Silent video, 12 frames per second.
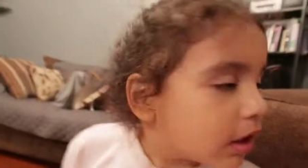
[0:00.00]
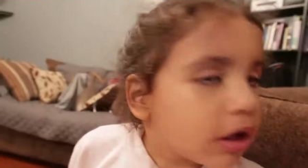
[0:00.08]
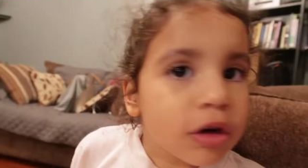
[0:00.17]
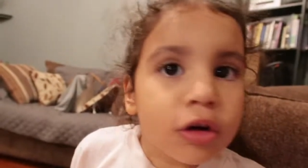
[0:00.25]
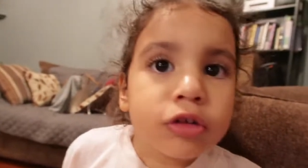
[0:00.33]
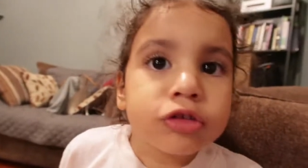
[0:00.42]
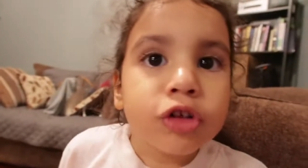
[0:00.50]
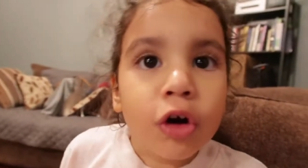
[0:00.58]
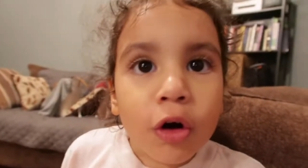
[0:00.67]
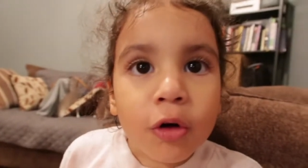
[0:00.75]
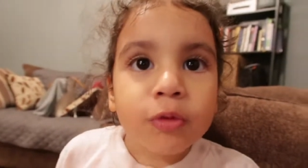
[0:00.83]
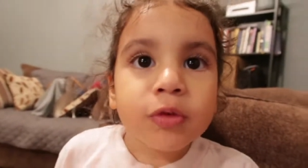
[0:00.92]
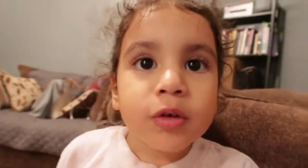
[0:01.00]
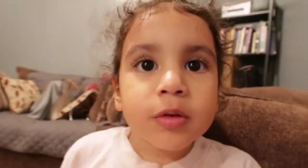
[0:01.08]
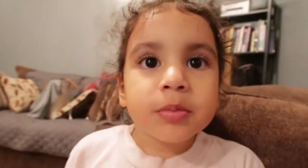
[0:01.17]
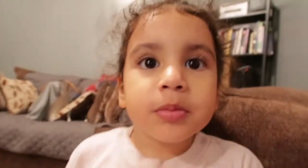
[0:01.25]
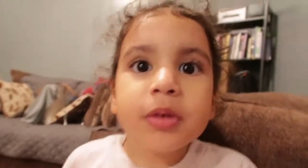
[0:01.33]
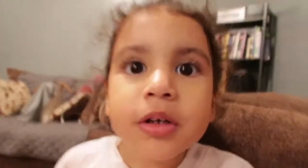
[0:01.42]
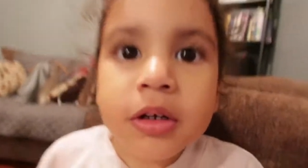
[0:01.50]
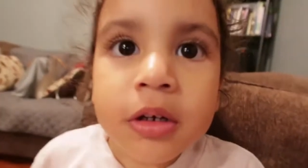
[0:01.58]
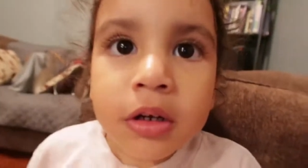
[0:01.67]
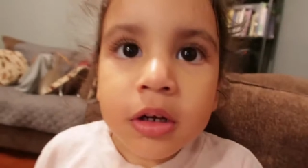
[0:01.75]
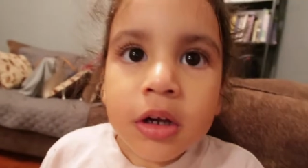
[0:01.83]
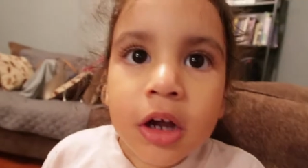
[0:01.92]
And it's your room.
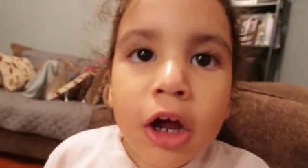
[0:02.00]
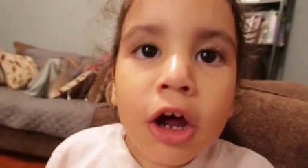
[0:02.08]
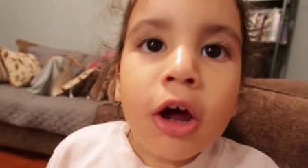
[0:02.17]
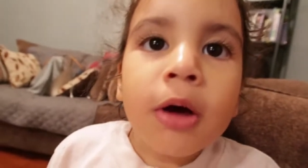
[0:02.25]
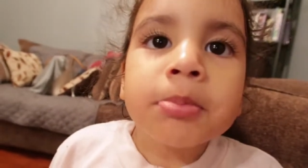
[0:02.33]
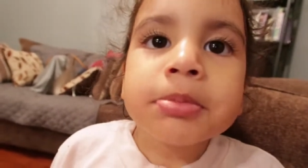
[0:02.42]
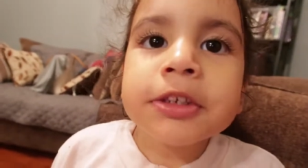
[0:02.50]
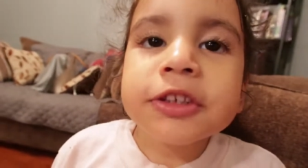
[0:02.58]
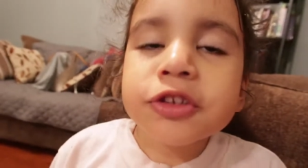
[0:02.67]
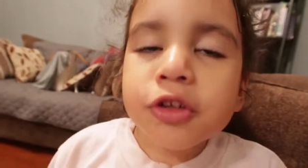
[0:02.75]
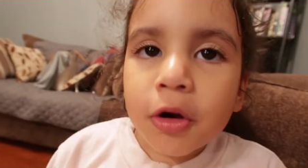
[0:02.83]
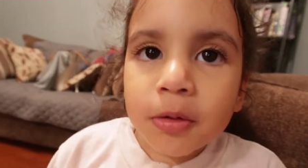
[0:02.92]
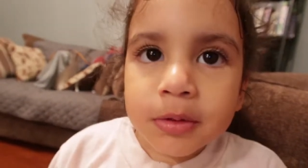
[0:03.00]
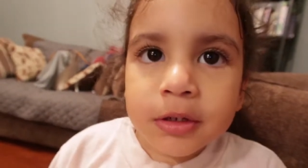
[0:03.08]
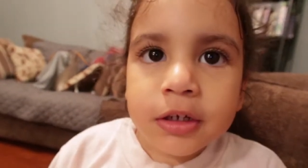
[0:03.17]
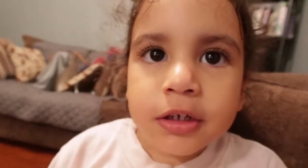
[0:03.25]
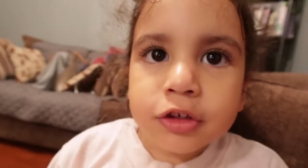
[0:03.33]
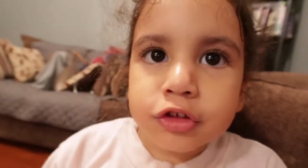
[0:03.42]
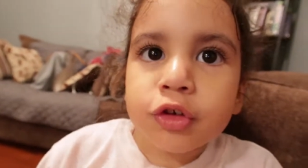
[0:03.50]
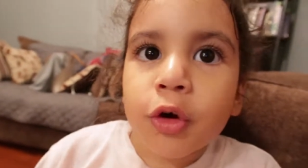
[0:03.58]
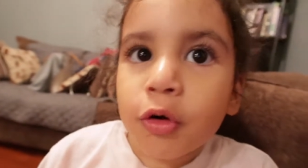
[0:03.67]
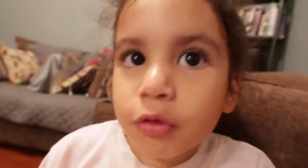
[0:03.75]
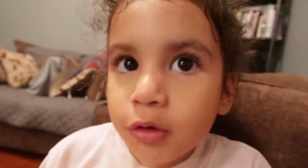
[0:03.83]
Huh? Please tell me it's your